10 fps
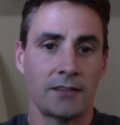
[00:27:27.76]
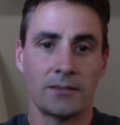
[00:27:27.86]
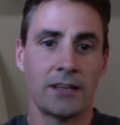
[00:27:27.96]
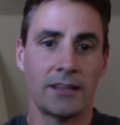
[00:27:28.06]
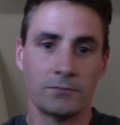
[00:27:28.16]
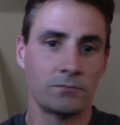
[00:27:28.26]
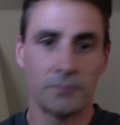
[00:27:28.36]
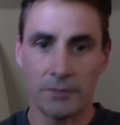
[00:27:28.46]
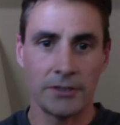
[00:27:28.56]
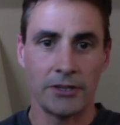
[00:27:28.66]
And
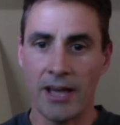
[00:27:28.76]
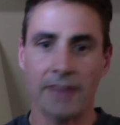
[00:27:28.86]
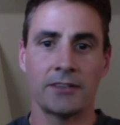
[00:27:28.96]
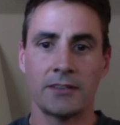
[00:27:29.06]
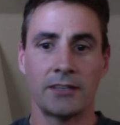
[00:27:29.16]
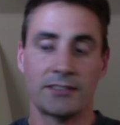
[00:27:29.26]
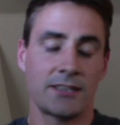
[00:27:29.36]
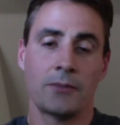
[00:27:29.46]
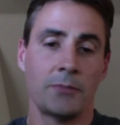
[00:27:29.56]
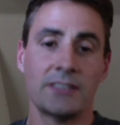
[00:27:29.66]
you have to, it's
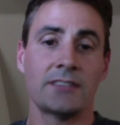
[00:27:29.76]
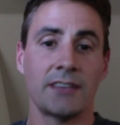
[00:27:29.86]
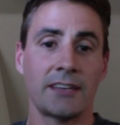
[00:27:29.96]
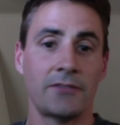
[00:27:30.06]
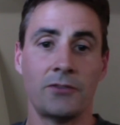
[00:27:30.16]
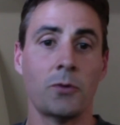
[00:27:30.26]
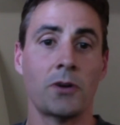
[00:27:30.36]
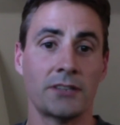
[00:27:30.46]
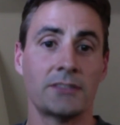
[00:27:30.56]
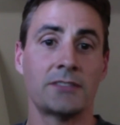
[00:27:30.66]
going to be slick if you
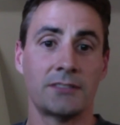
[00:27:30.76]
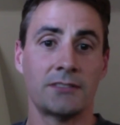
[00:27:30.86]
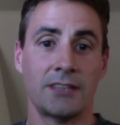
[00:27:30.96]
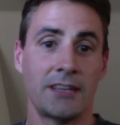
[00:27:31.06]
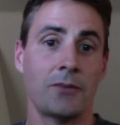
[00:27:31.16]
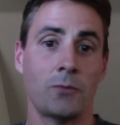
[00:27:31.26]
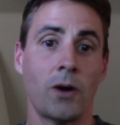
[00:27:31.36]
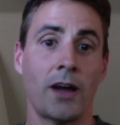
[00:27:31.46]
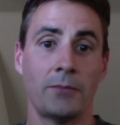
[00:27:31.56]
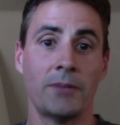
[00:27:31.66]
want it to get
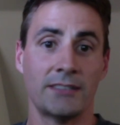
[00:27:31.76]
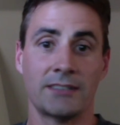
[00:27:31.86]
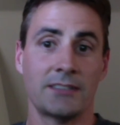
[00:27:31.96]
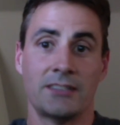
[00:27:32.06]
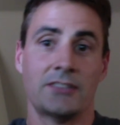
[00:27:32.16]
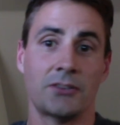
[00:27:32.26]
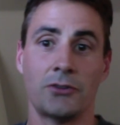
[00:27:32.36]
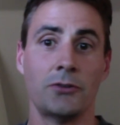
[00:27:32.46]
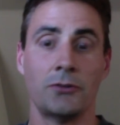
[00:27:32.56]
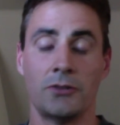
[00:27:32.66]
wide, basically. So
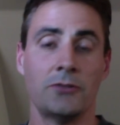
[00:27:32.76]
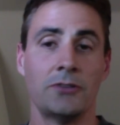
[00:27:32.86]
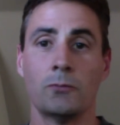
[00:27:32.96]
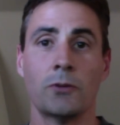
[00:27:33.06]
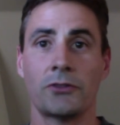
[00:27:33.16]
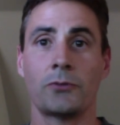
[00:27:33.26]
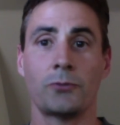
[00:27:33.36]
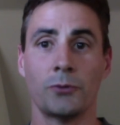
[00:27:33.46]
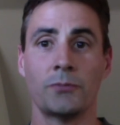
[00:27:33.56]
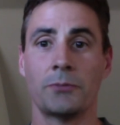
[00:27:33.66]
you want the
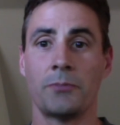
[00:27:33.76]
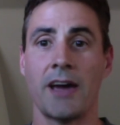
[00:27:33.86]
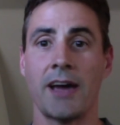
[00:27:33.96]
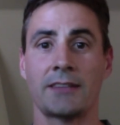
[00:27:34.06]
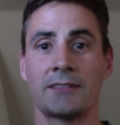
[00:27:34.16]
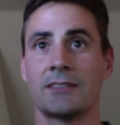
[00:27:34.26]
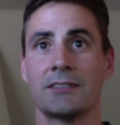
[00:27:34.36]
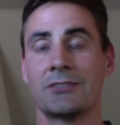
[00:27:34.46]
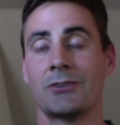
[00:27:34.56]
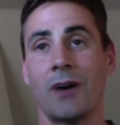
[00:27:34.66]
room to pass.
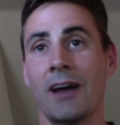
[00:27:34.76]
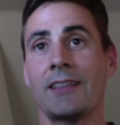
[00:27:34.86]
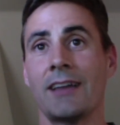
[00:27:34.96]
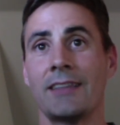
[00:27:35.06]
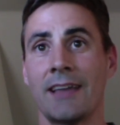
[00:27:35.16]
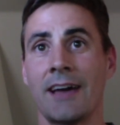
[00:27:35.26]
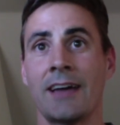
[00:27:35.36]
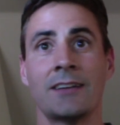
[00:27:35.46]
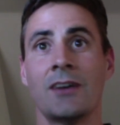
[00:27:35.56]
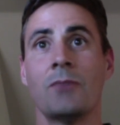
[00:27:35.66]
So I like
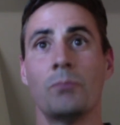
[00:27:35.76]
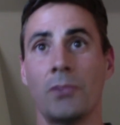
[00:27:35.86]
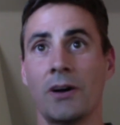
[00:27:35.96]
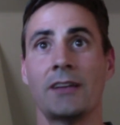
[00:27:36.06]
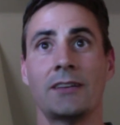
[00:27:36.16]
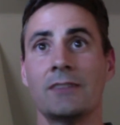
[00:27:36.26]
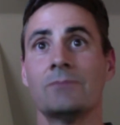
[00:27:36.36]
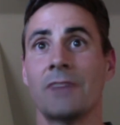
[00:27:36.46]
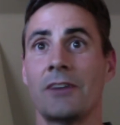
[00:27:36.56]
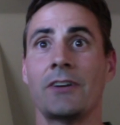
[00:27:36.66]
that. But
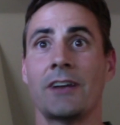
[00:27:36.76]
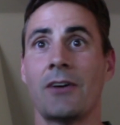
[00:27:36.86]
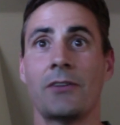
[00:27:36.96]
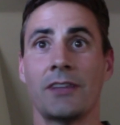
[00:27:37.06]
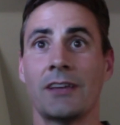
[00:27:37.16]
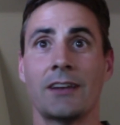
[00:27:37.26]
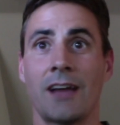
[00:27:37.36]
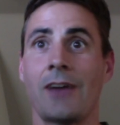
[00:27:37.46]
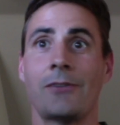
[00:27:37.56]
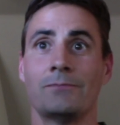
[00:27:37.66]
every now and then,
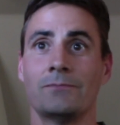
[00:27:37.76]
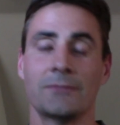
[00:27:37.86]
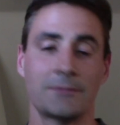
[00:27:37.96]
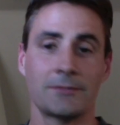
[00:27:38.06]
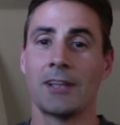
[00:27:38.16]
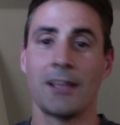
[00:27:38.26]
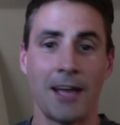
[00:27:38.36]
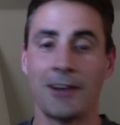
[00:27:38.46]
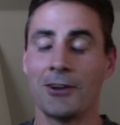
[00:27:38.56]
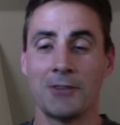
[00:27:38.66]
I
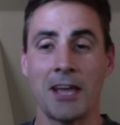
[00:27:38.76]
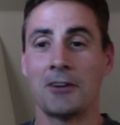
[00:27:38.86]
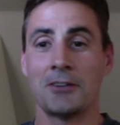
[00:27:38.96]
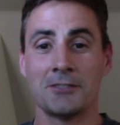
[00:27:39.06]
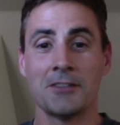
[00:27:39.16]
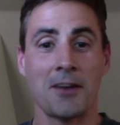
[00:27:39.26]
know Tanner's not